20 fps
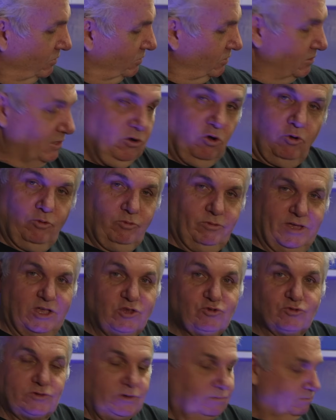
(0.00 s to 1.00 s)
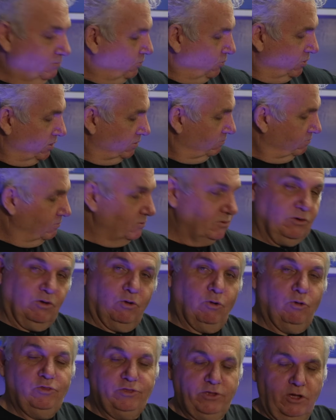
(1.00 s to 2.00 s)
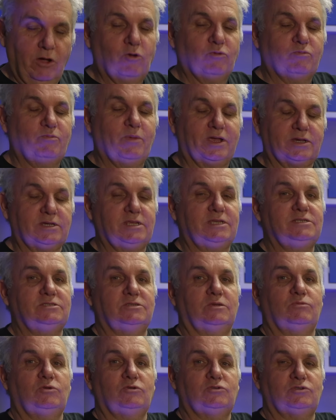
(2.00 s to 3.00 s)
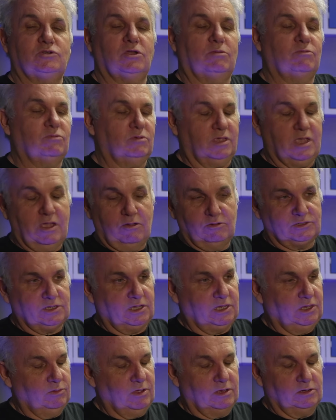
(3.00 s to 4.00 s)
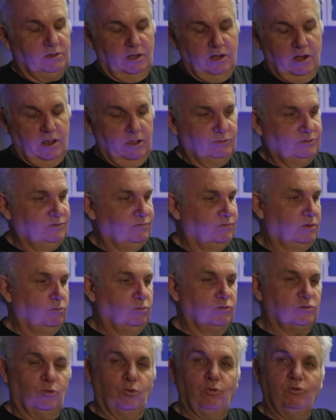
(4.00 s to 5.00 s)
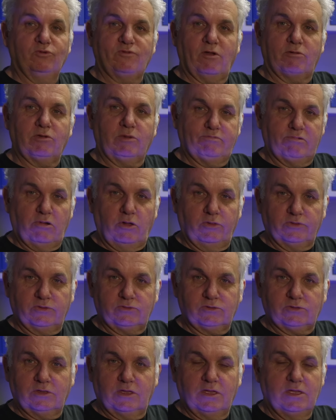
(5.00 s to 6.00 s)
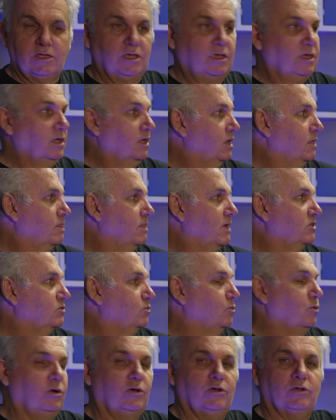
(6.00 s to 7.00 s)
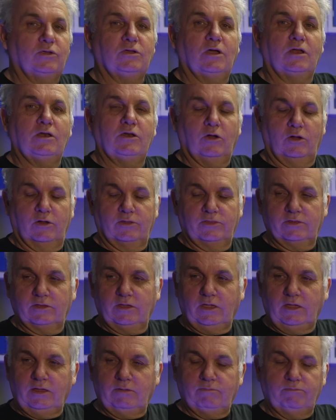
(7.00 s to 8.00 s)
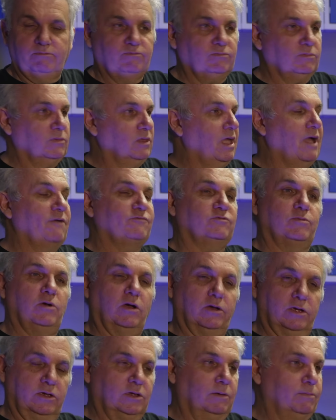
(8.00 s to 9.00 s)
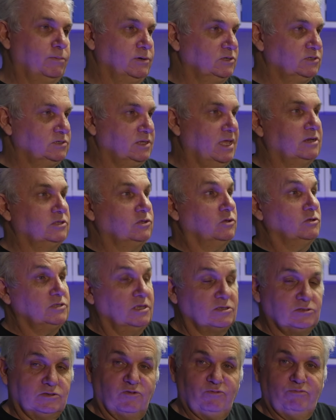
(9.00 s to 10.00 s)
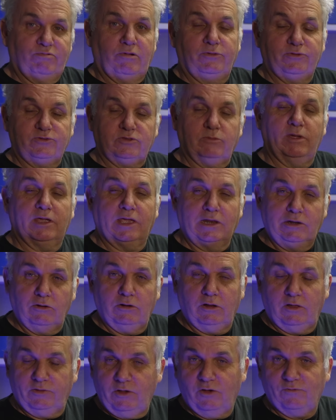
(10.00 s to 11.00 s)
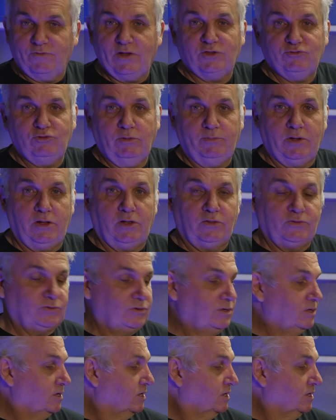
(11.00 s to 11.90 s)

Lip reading: little interesting point, all the old magnesium used to come, Kawasaki you had loads of it, was all very bronze. And that's why a lot of the aftermarket companies anodise their stuff bronze to make it look like the old factory parts.